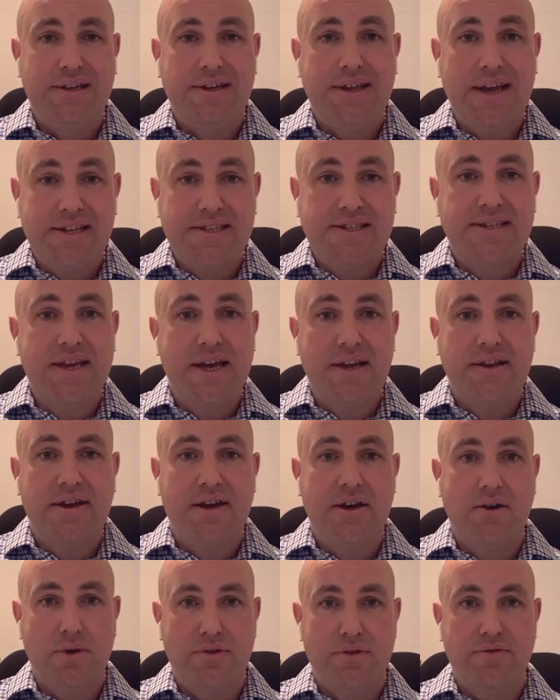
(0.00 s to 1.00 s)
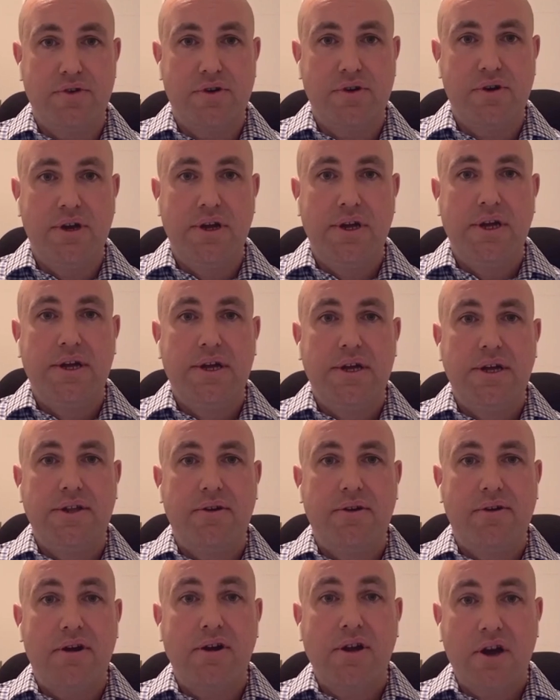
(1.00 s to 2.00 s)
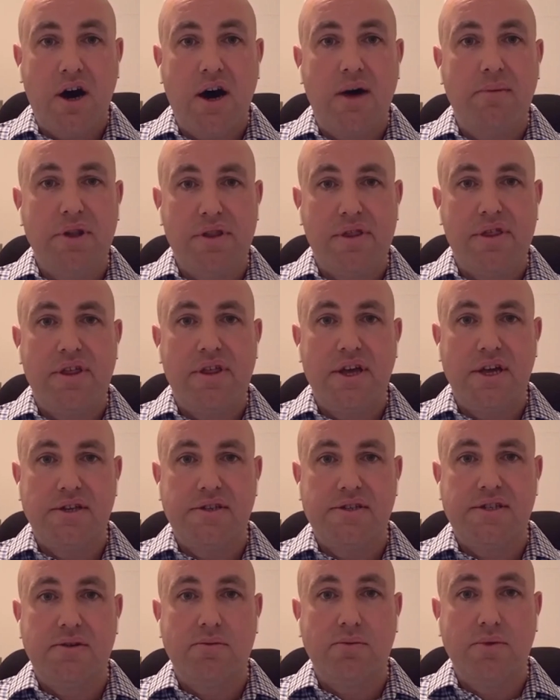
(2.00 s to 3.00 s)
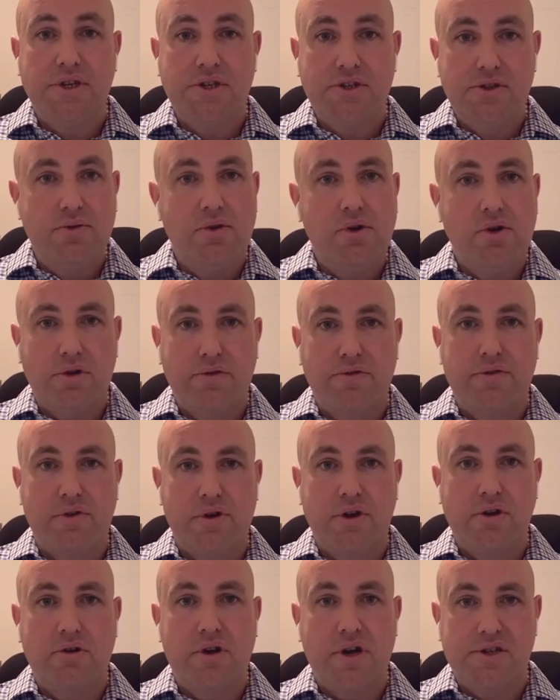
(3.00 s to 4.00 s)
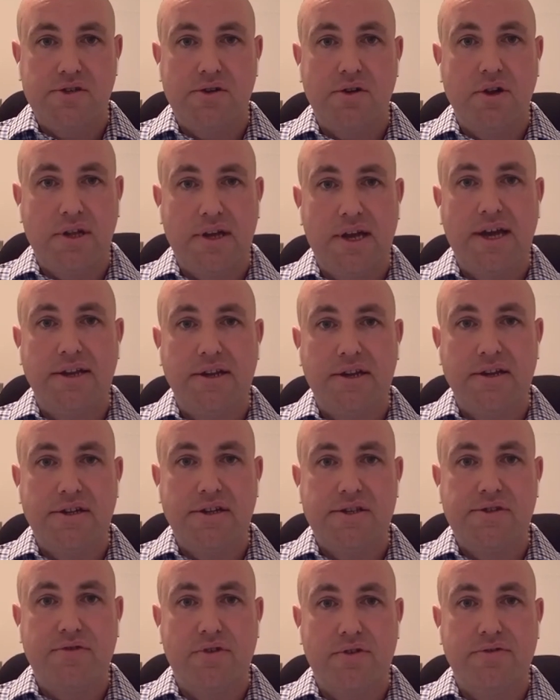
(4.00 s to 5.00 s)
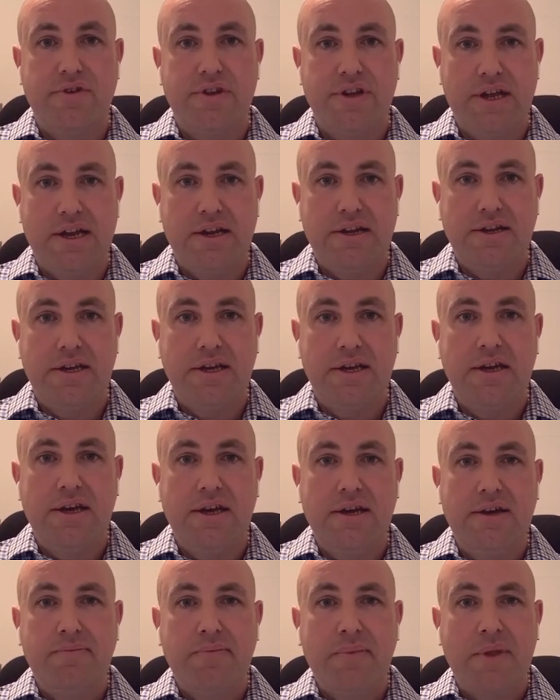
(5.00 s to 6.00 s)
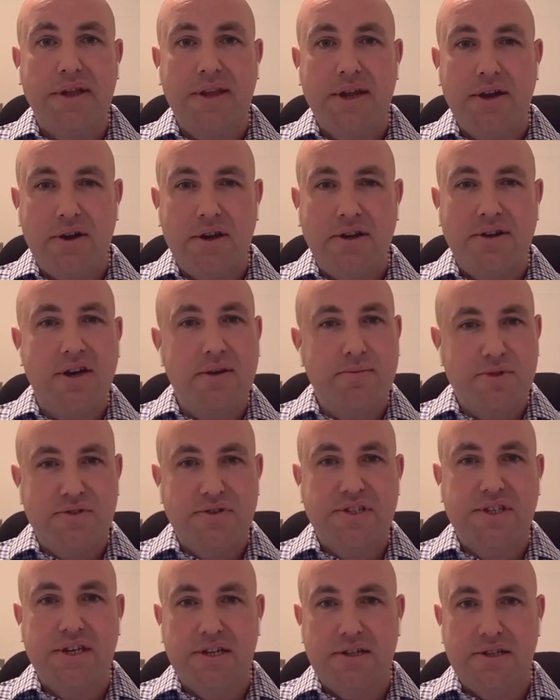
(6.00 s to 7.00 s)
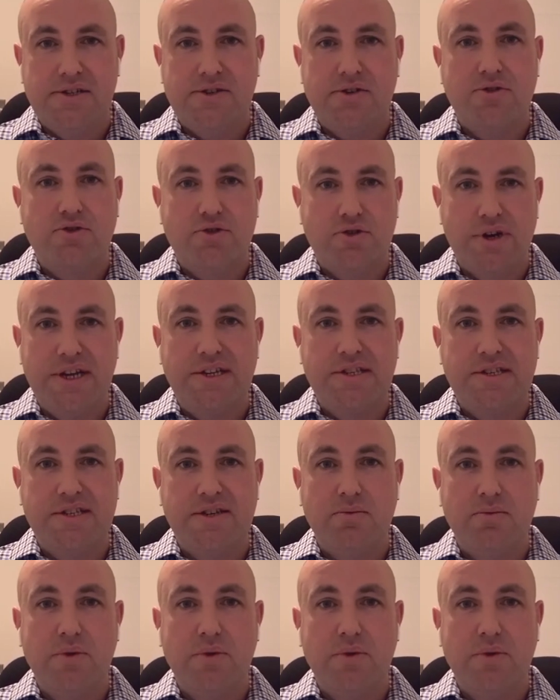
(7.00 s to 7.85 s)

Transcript: That said, however, there are common things that we do look for across all candidates for Fidelity. And they're the types of skills or traits